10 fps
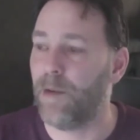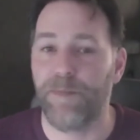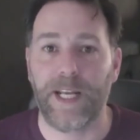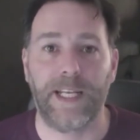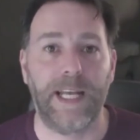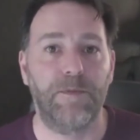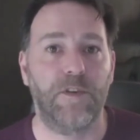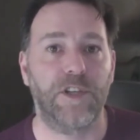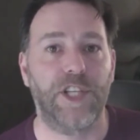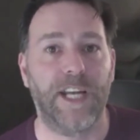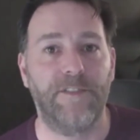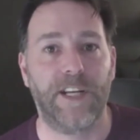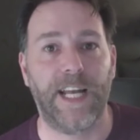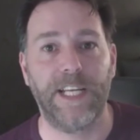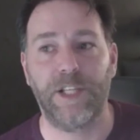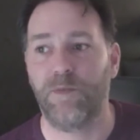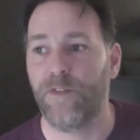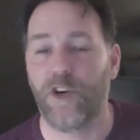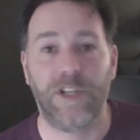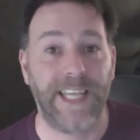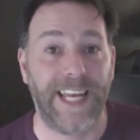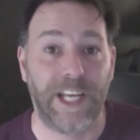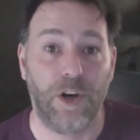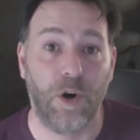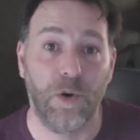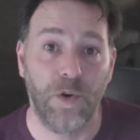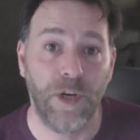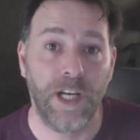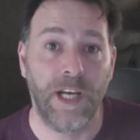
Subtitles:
big name, we've got Jennifer Gresham, we've got Terry Cole